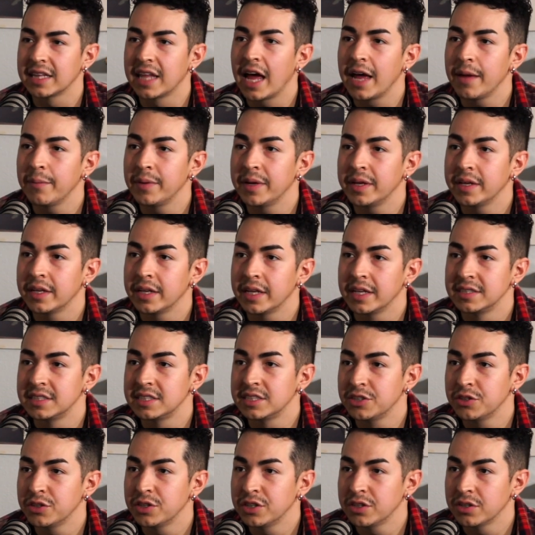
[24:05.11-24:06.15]
lyman
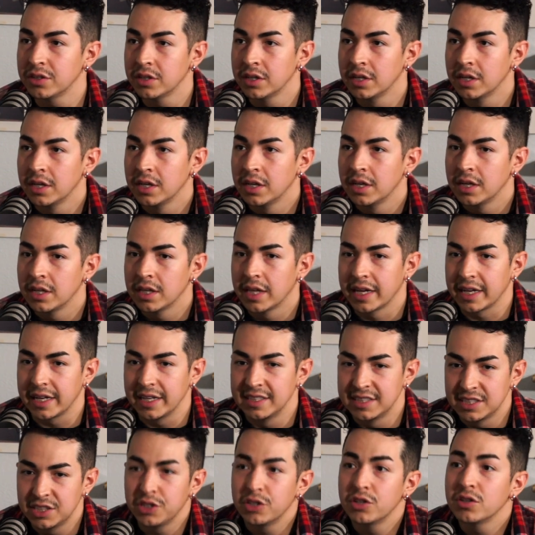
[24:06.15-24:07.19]
interior, like
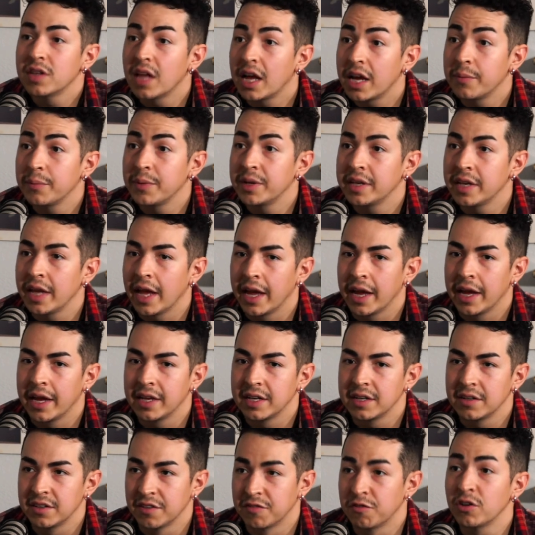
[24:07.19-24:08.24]
interior linemen,
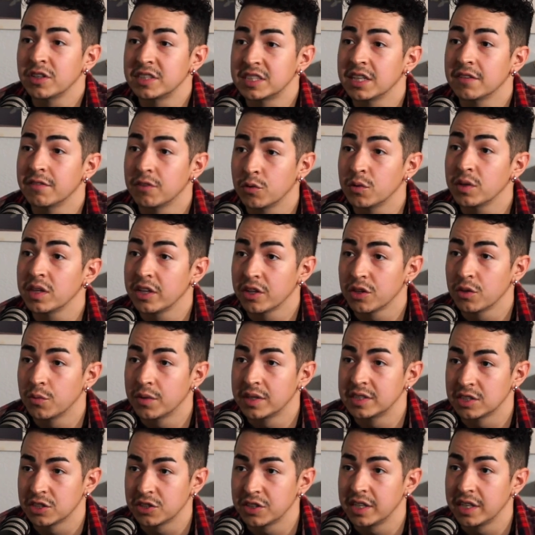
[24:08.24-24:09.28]
and the front seven really are the
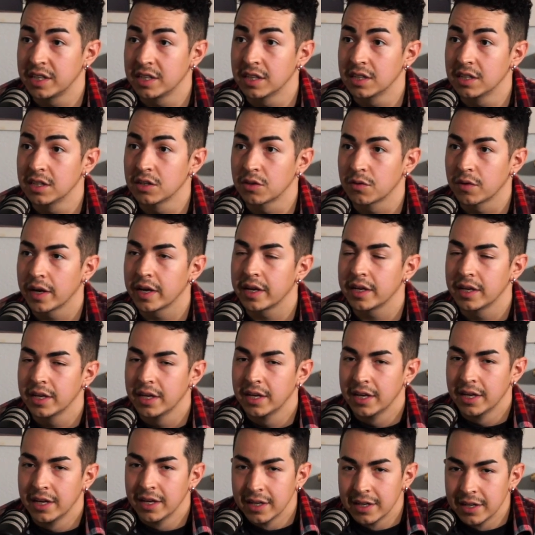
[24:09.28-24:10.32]
ones that are getting the look, right?
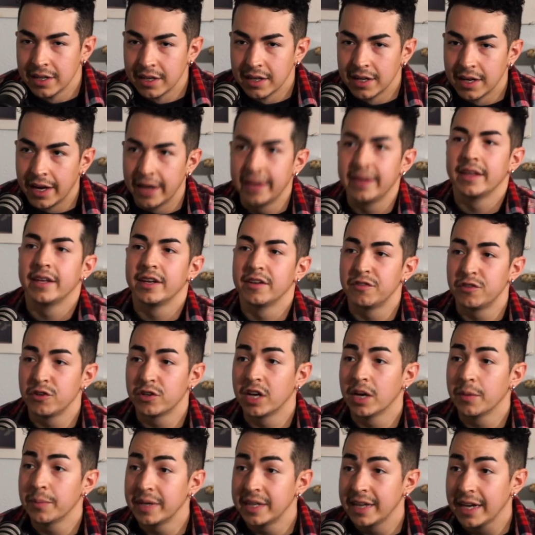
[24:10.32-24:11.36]
And then if you're
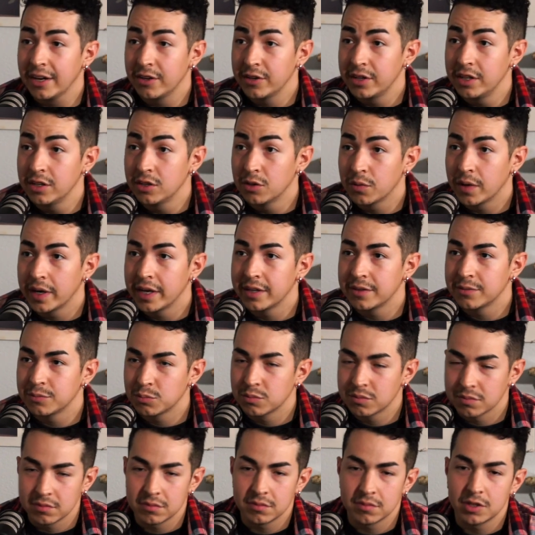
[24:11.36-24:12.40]
coming downhill, right,
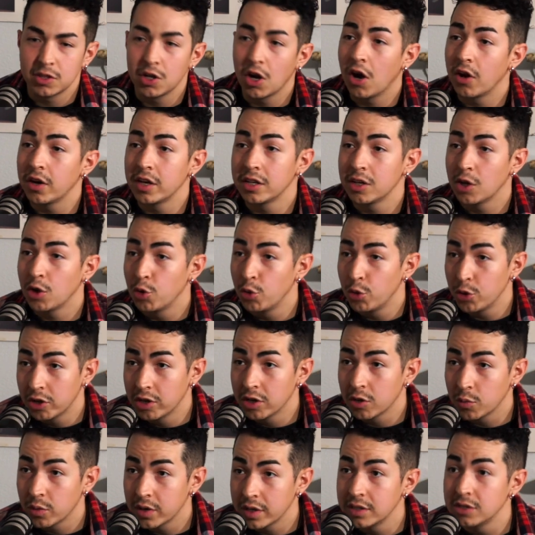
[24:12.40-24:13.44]
you already know who you're
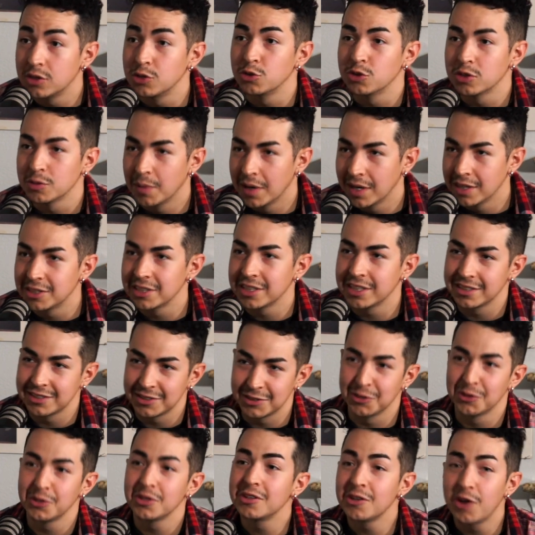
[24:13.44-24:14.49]
gonna run into, Samaje.
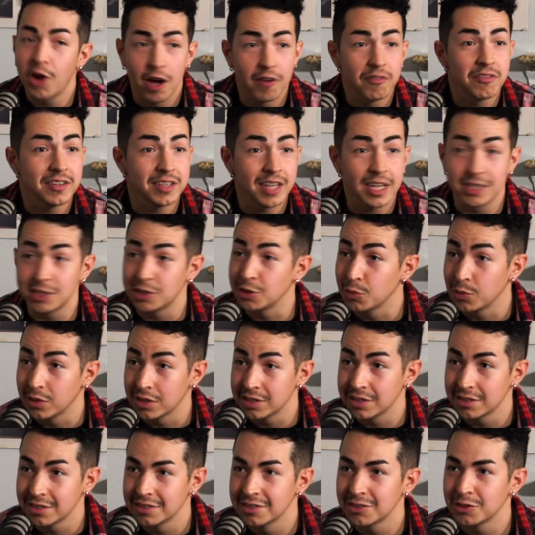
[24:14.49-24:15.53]
So you know how fun that shit
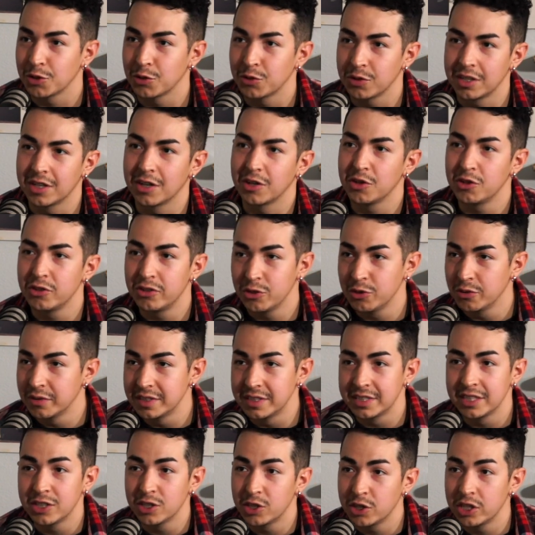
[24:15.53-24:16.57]
was. So you know you do
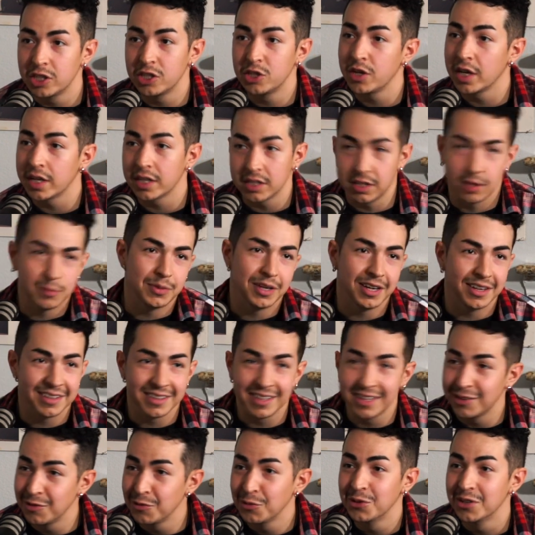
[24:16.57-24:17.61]
interior and you had to come down and
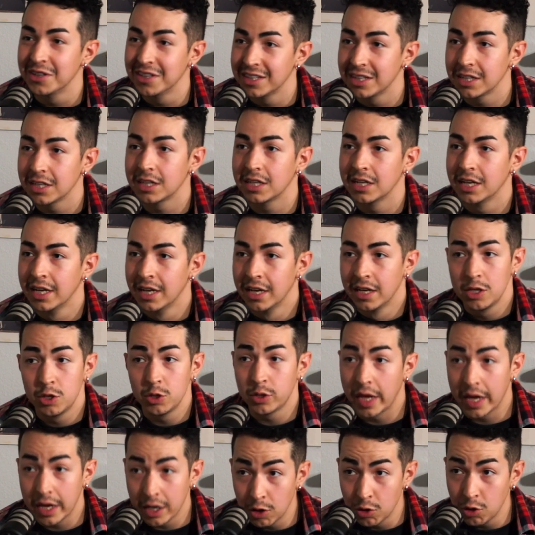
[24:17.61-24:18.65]
lay the wood, and you
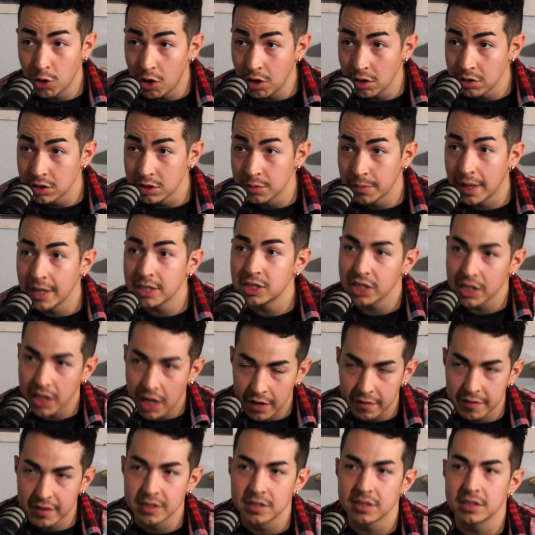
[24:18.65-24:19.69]
can't go long Samaje
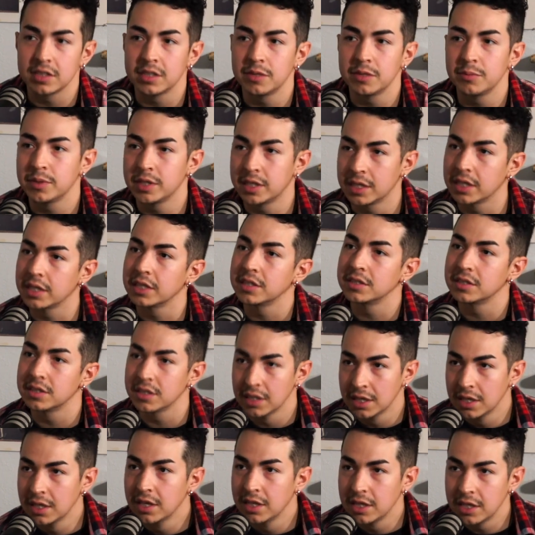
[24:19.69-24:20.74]
obviously because
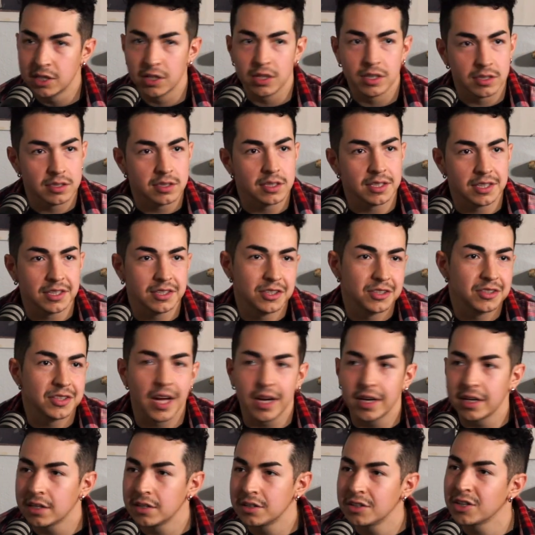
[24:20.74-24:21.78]
you know, uh, you're
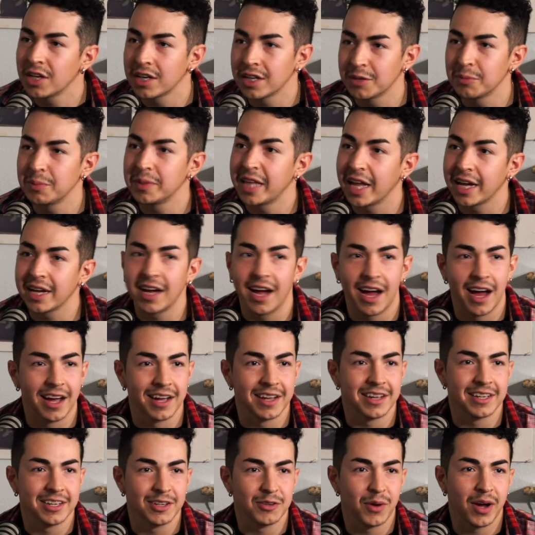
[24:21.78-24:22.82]
not you're not gonna be that guy,
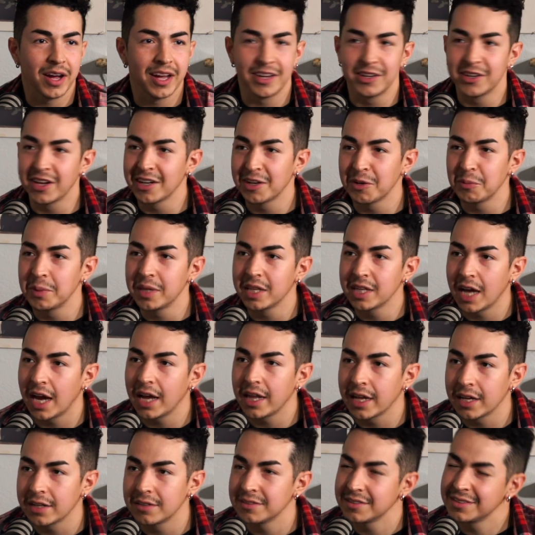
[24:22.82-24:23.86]
yeah. right? Yeah. You're not gonna be the guy
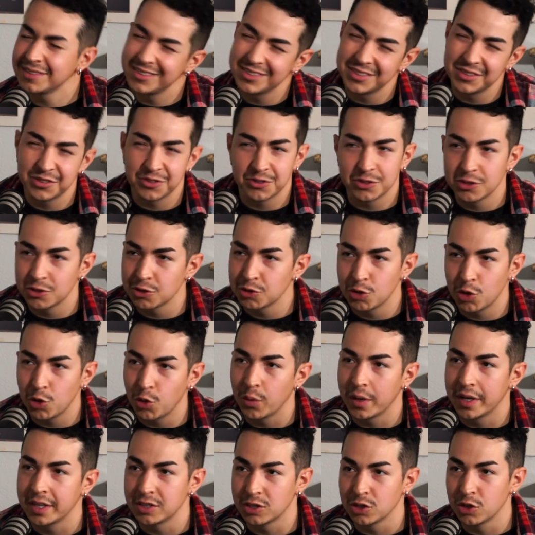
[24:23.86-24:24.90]
that there's there's no
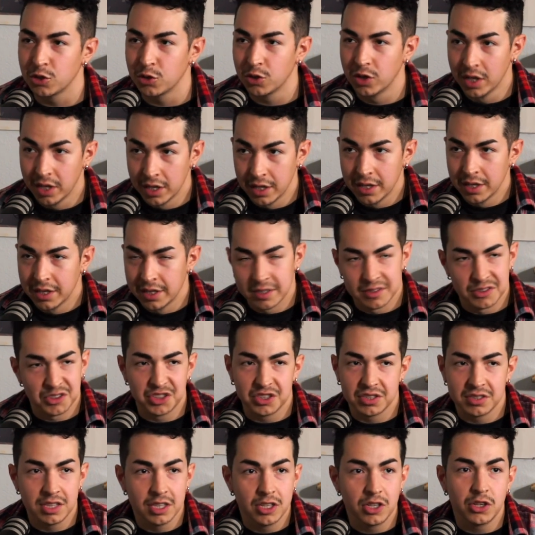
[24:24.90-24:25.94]
way. So
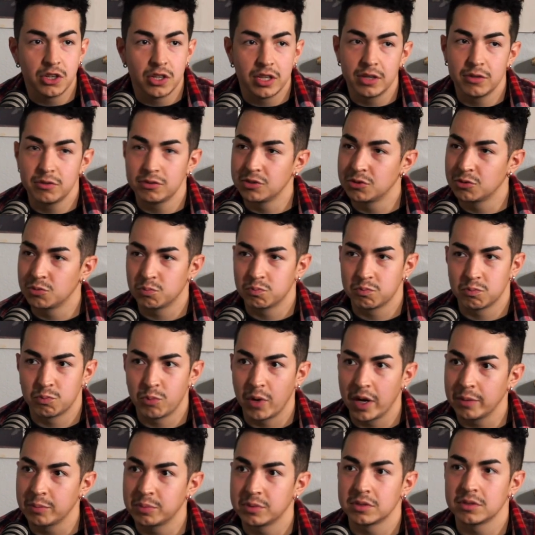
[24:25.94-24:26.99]
just literally, it was
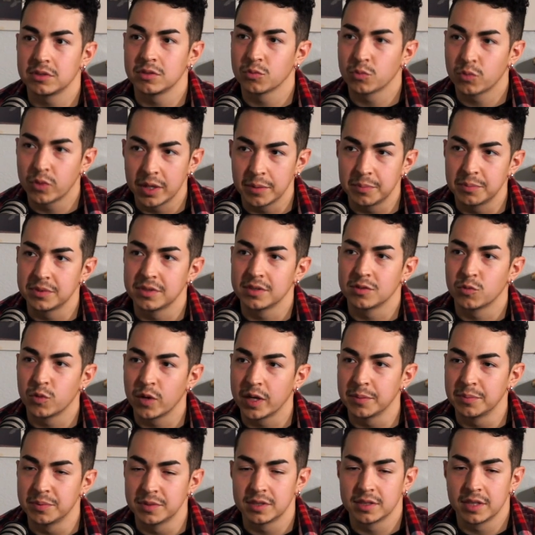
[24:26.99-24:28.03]
reps and reps and
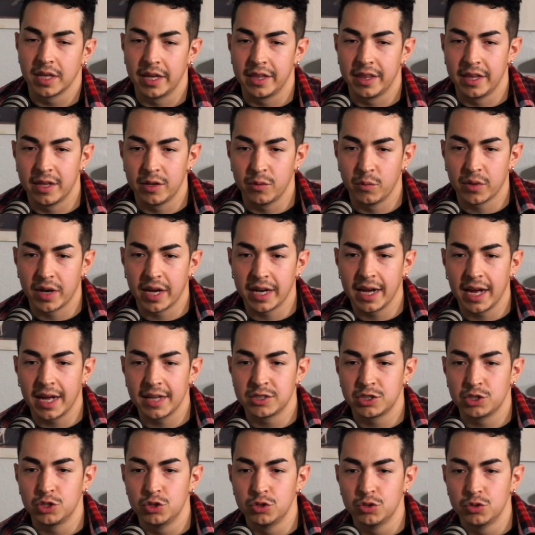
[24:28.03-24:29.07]
reps. And then when I got
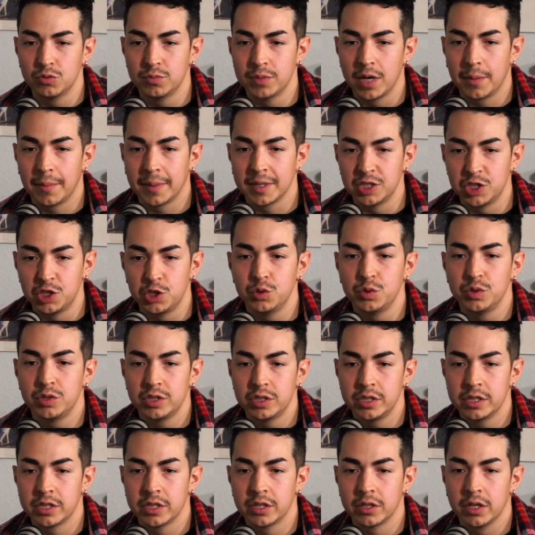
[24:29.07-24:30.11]
to about my junior
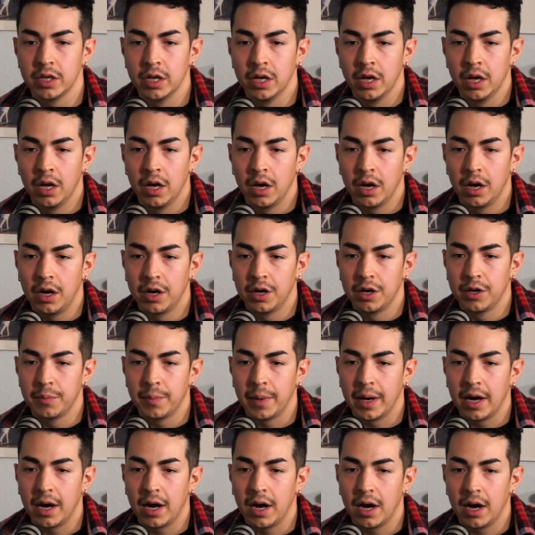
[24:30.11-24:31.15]
year, um,
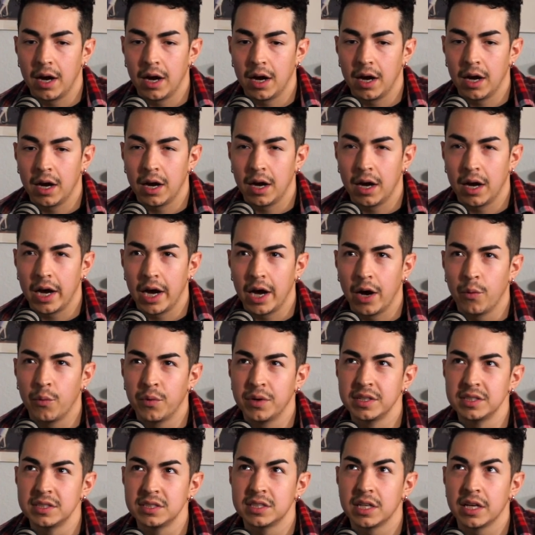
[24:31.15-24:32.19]
I want
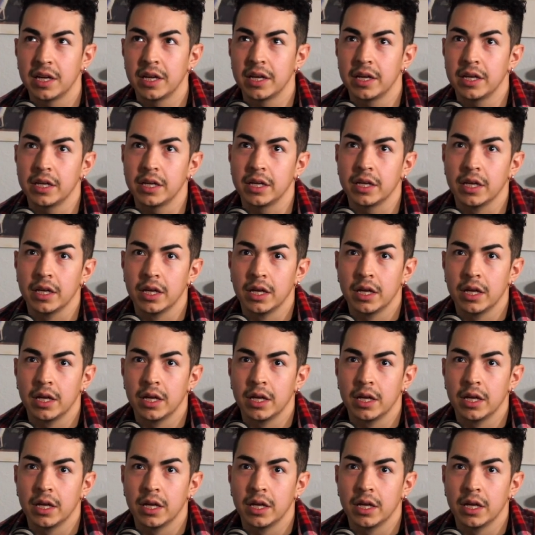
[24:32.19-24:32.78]
to say